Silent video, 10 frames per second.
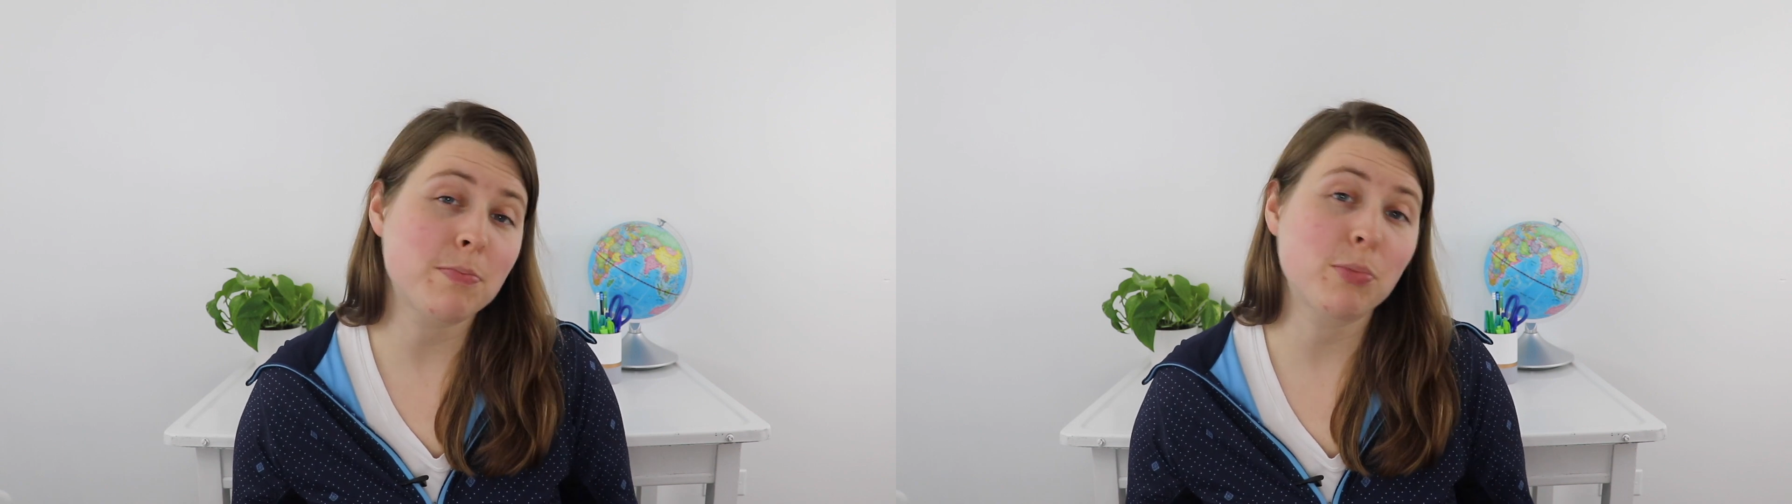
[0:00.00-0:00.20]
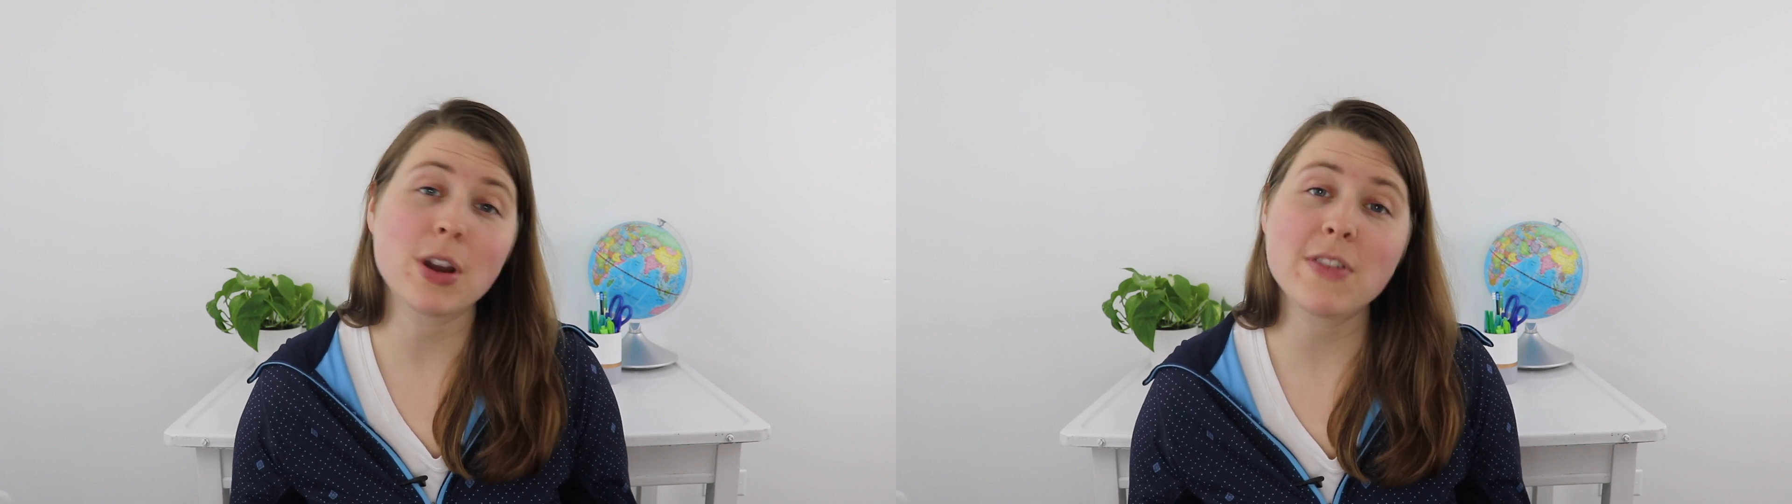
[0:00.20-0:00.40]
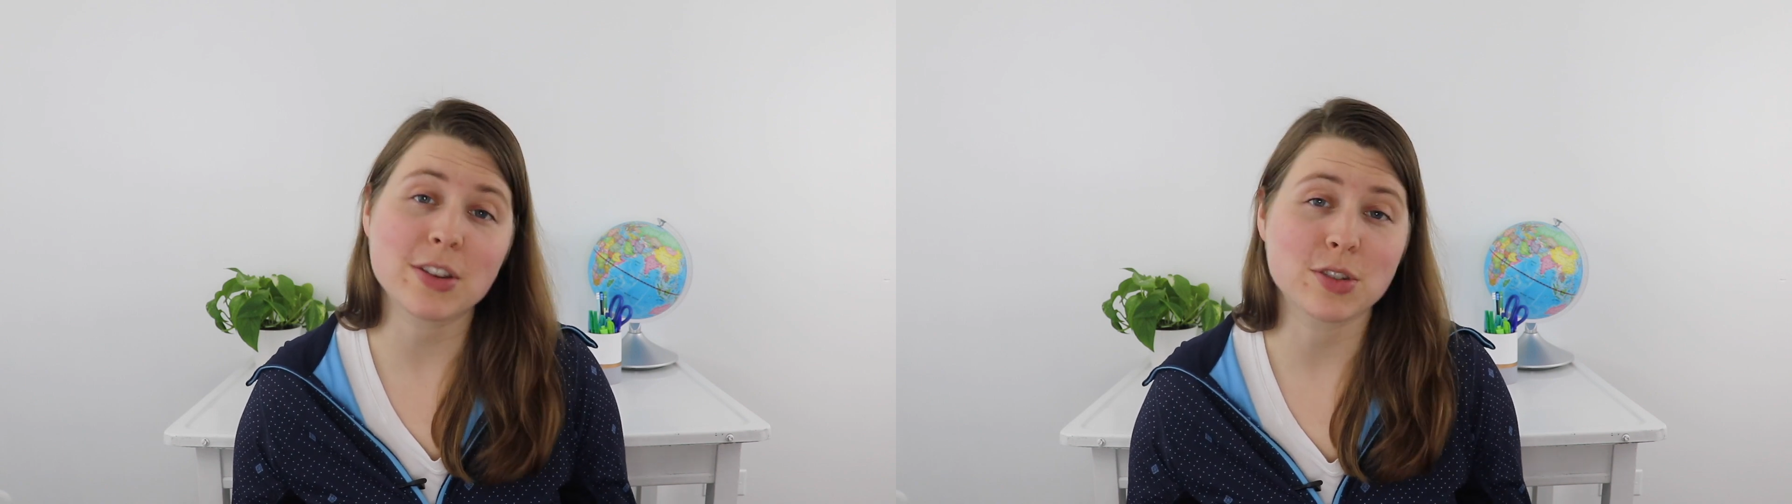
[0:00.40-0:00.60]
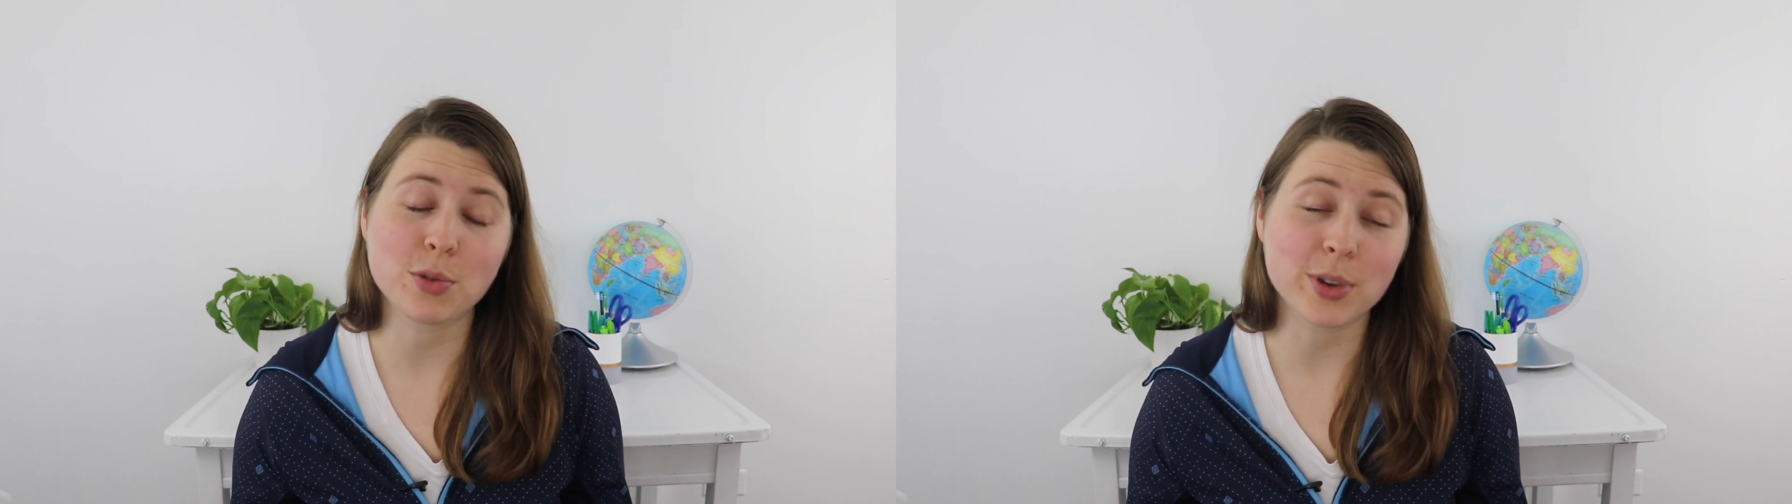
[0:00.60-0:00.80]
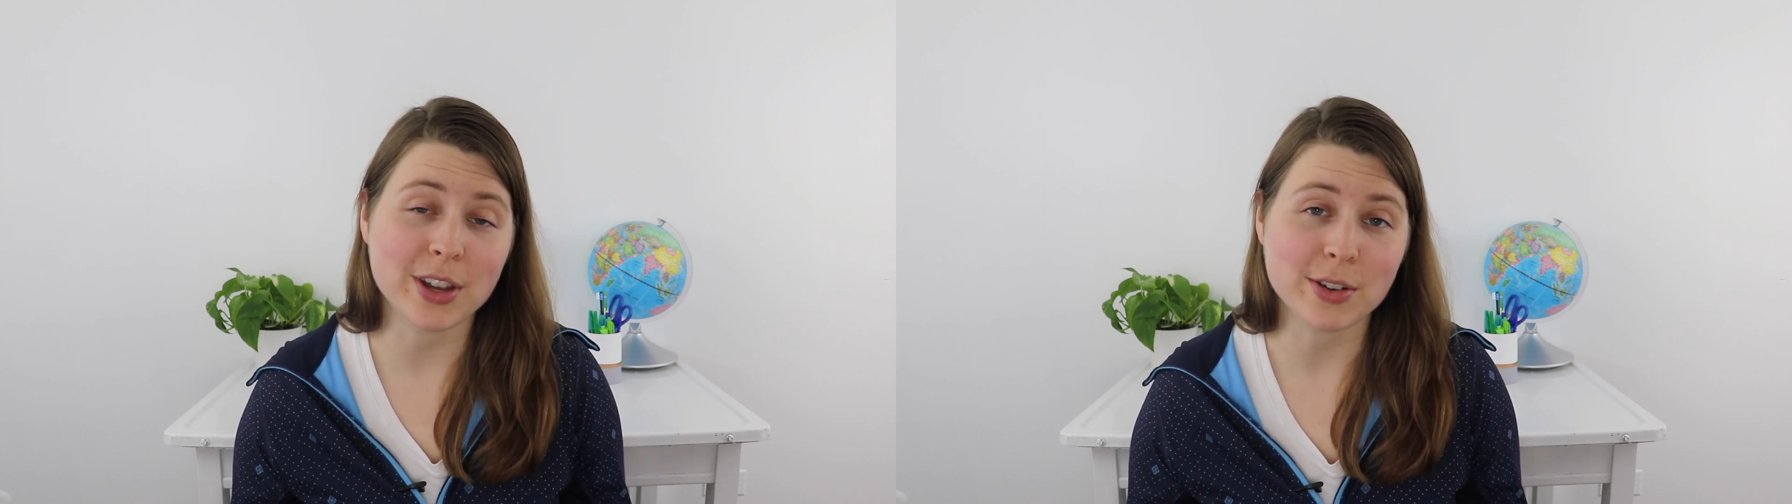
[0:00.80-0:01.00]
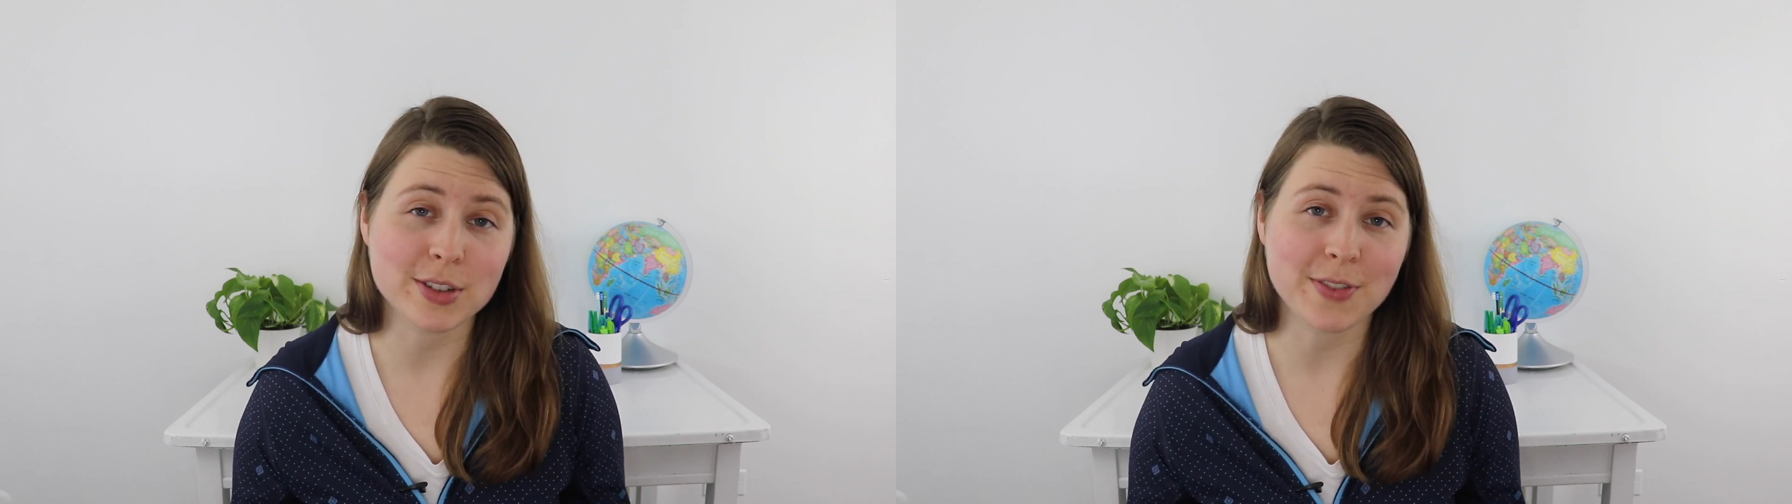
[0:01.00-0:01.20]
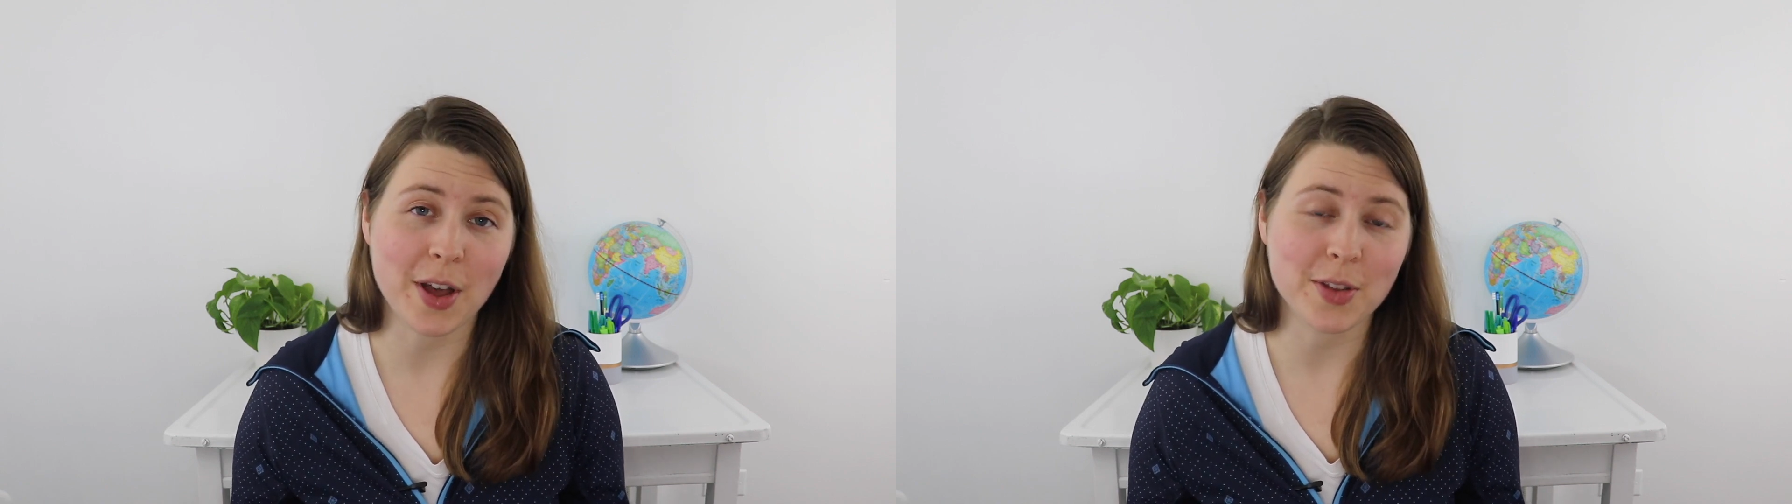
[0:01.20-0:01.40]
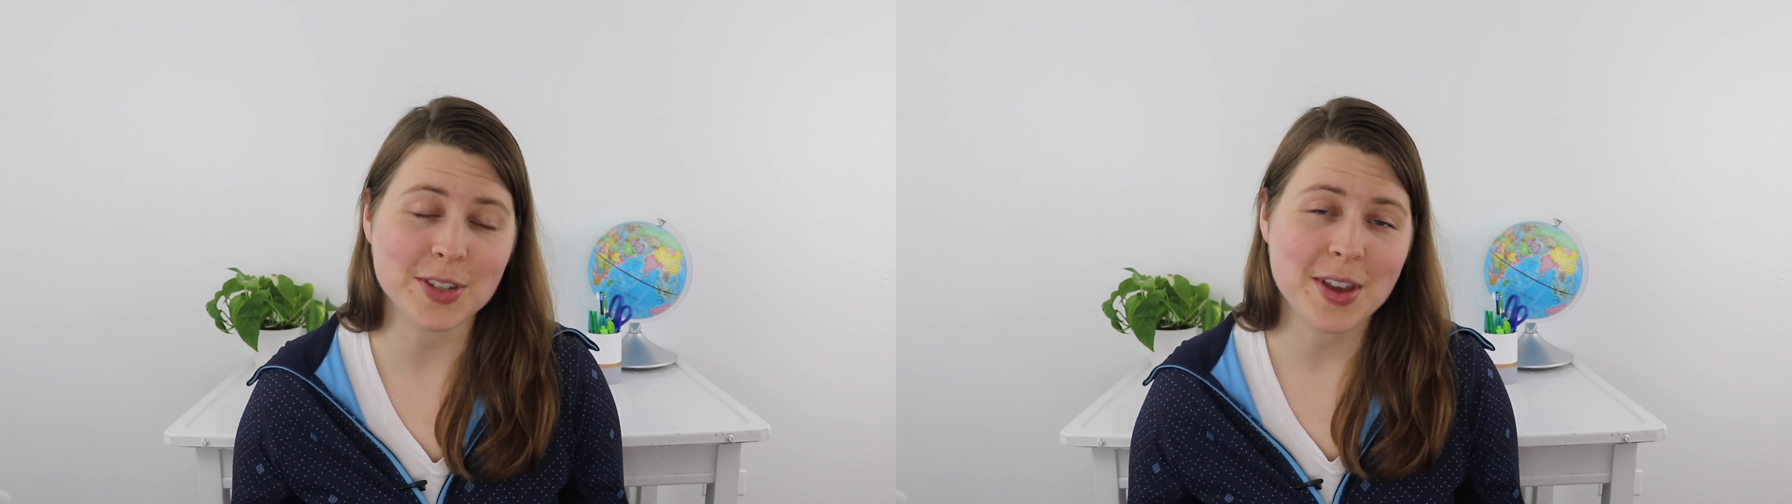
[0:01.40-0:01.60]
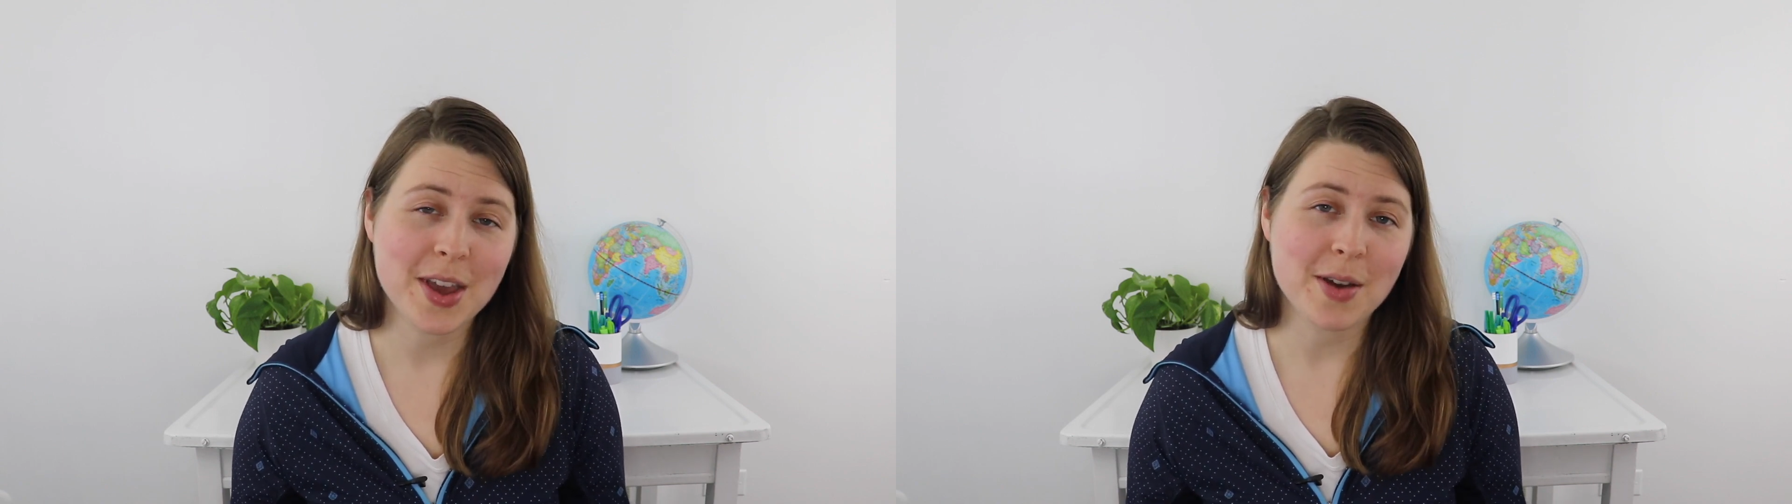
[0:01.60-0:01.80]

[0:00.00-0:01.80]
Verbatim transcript: previous school years felt